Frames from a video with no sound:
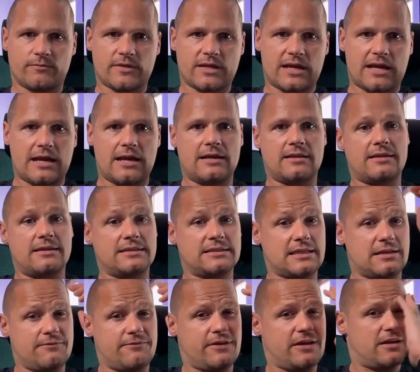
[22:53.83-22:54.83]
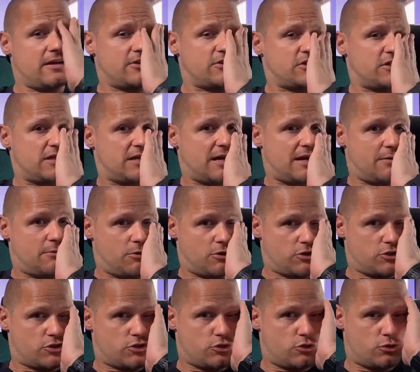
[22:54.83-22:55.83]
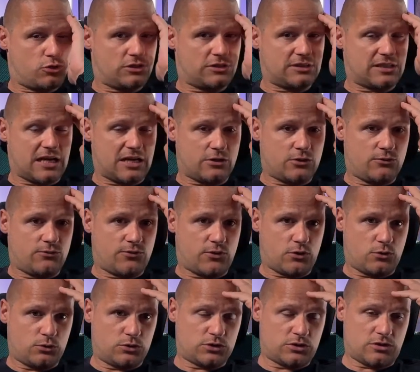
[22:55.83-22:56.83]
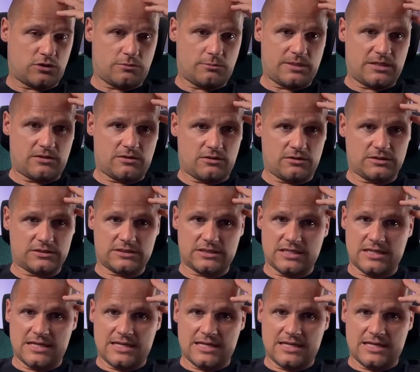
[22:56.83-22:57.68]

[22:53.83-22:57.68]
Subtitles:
and it's something actually I want to start to focus on, because